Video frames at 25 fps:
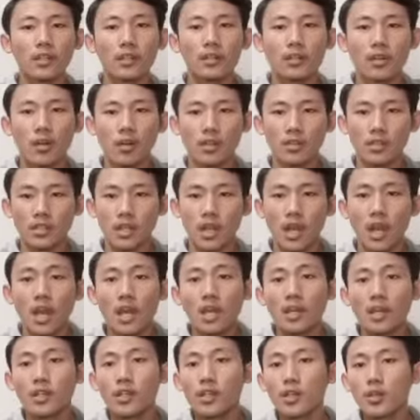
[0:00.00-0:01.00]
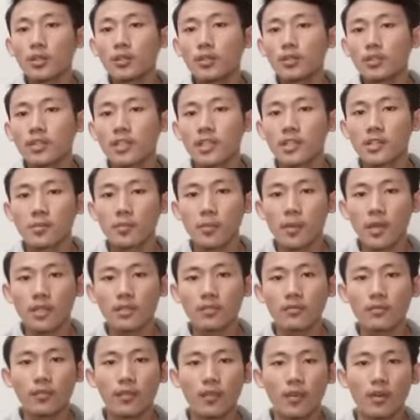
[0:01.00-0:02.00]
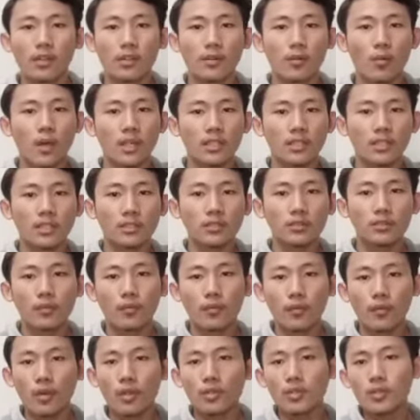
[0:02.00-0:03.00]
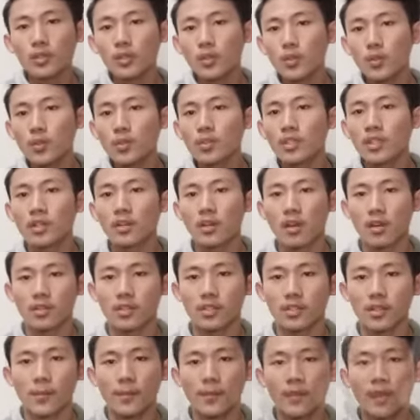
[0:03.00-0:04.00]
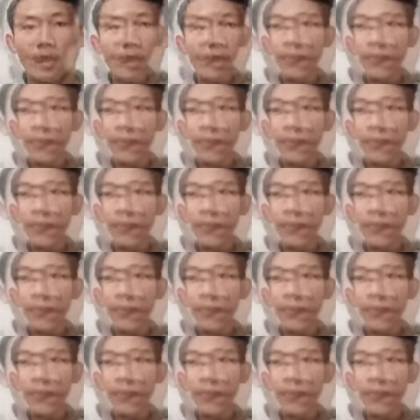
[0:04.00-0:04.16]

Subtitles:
notch due to the space for the water to flow through the notch.